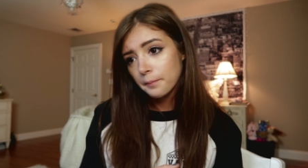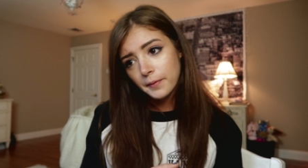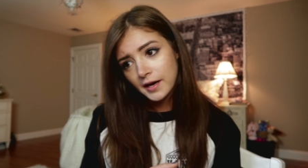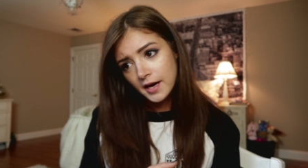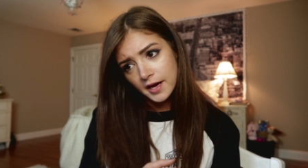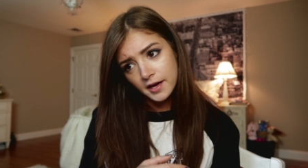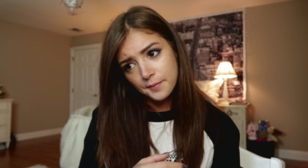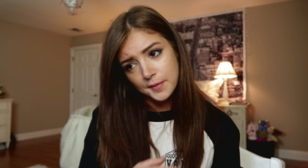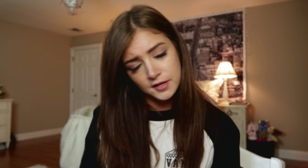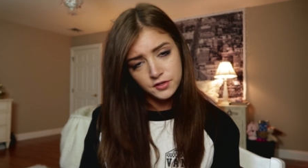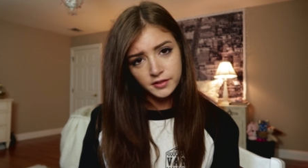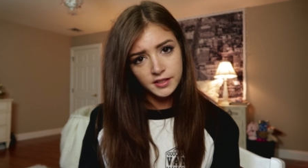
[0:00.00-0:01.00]
by
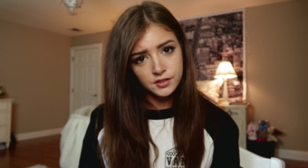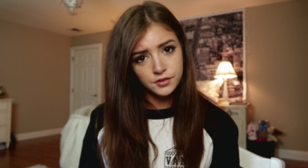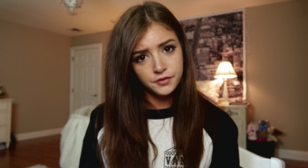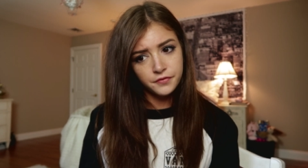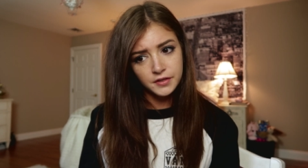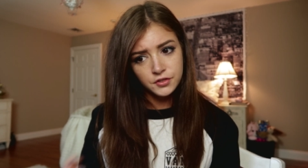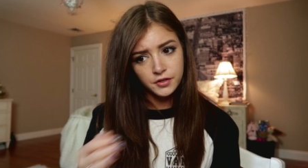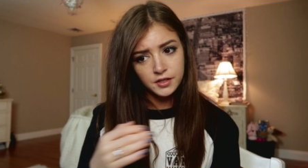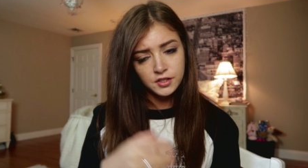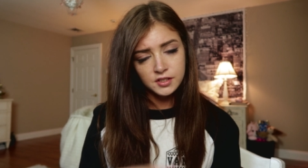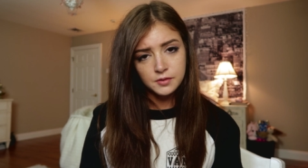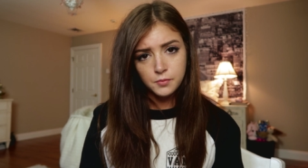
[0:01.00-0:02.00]
Major Lazer featuring
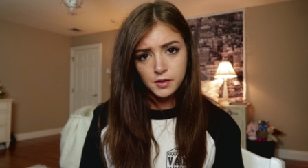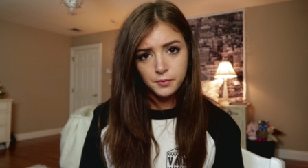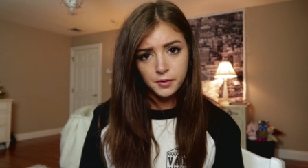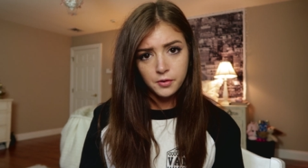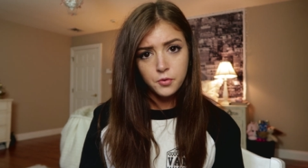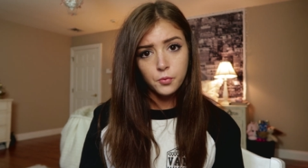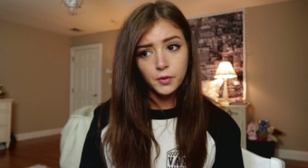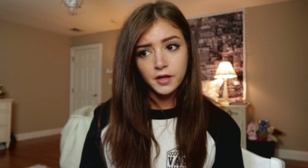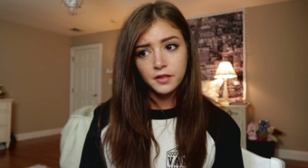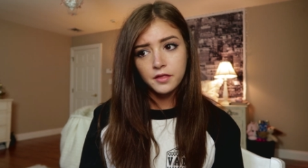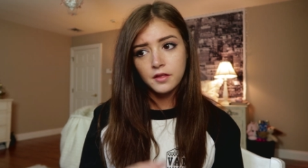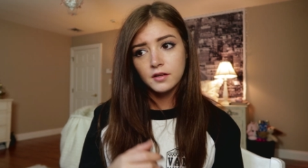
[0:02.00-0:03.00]
Justin Bieber
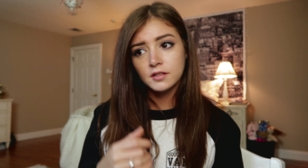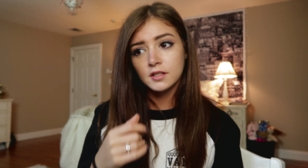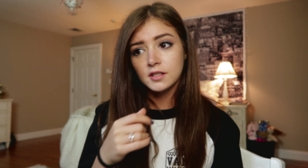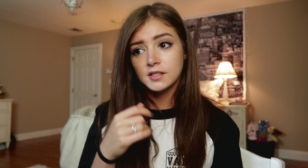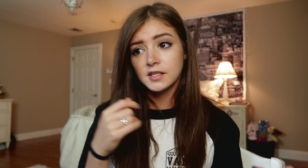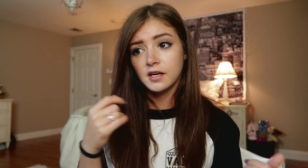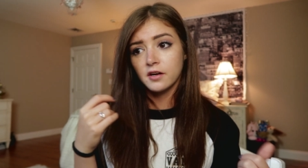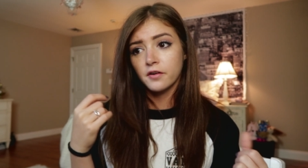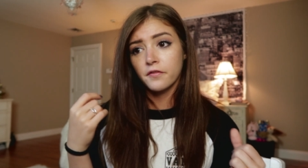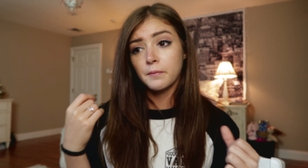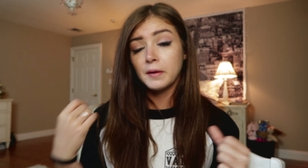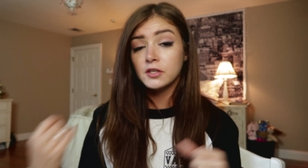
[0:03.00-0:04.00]
with the singer
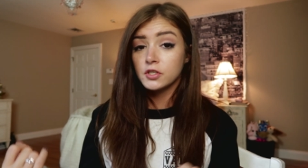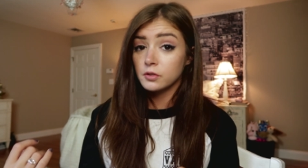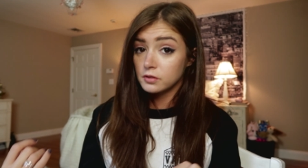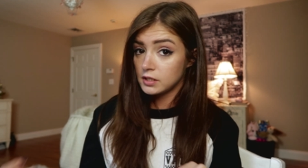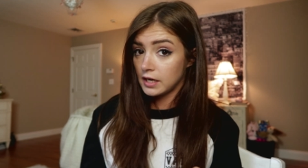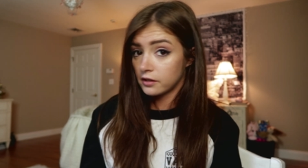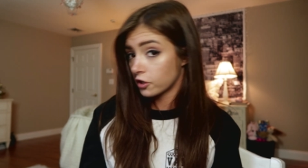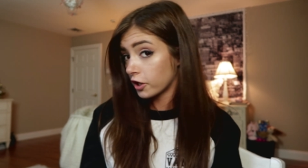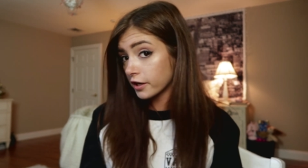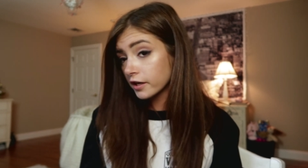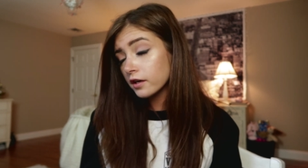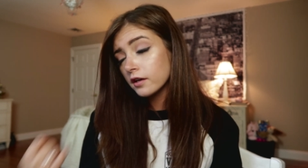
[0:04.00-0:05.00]
from Issues, Tyler
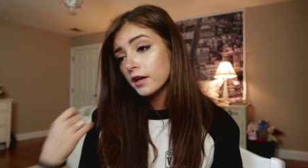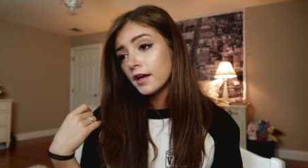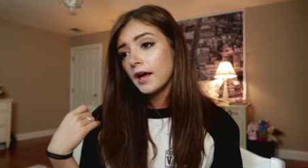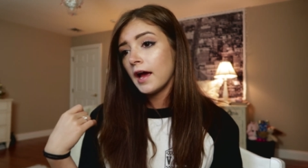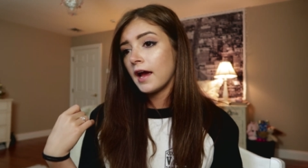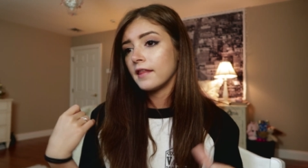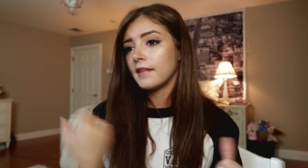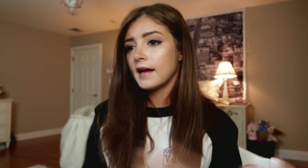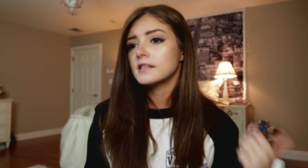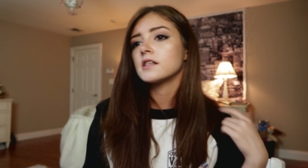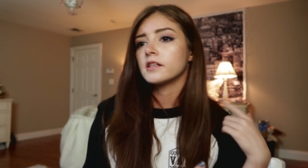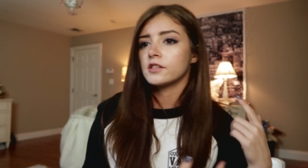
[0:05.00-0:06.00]
Carter. And
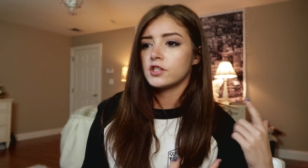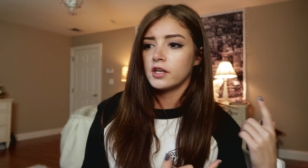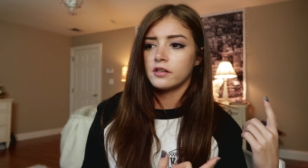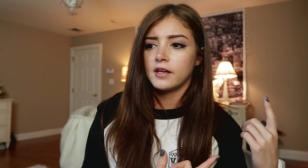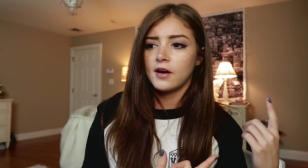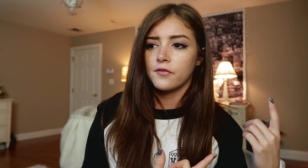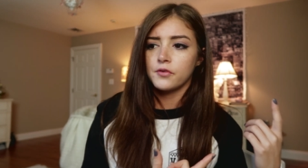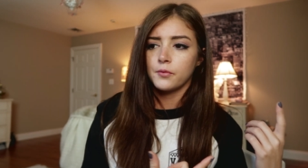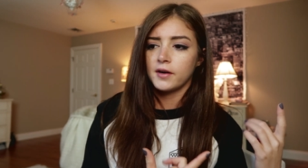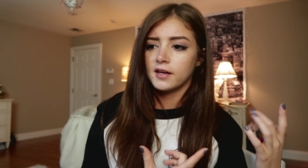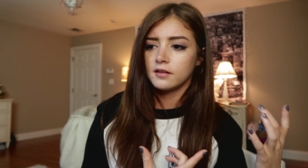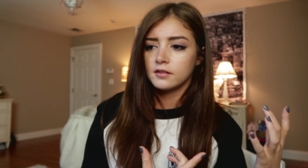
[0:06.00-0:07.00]
that's on the channel now if you
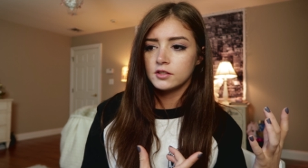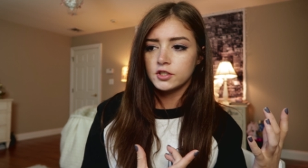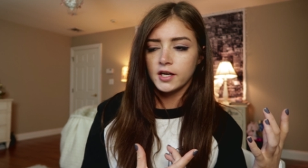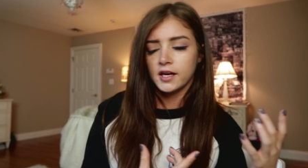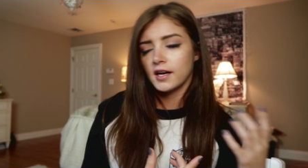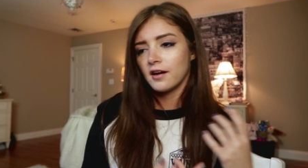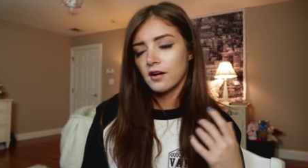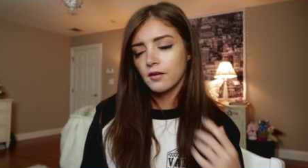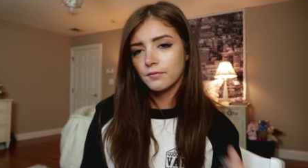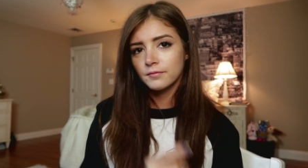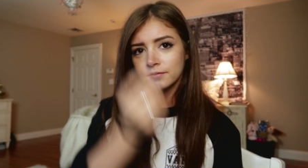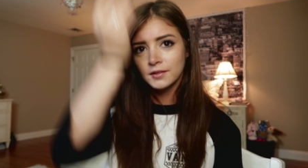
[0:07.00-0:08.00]
want to check it out. I'll